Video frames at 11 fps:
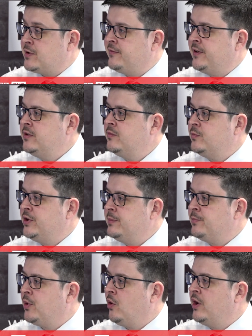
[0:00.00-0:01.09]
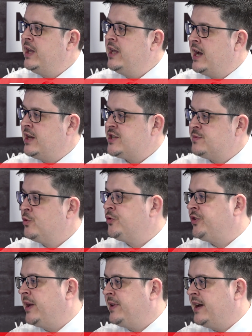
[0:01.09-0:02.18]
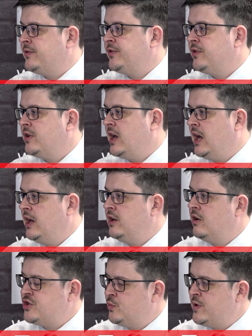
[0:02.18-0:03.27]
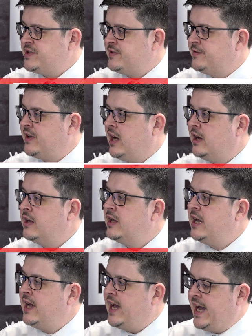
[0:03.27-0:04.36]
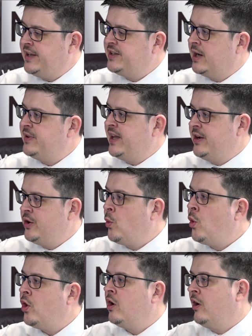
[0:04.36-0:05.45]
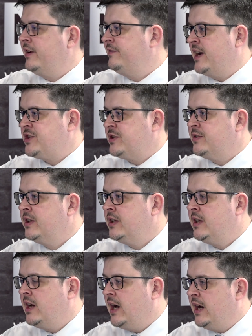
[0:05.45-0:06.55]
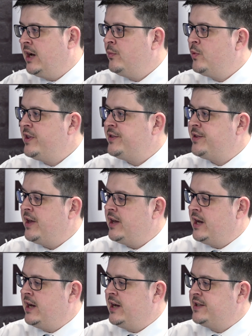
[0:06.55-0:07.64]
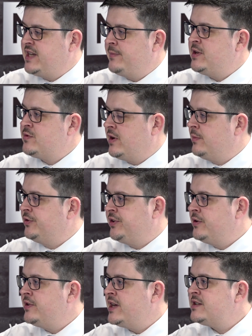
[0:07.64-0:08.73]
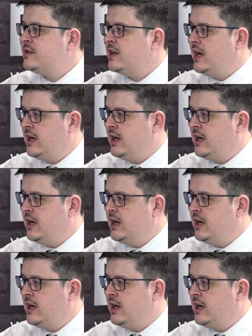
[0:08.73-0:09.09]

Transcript: roughing would employ small step downs, larger widths of cut, and come down in a waterline fashion. With Tebis we're able to do this,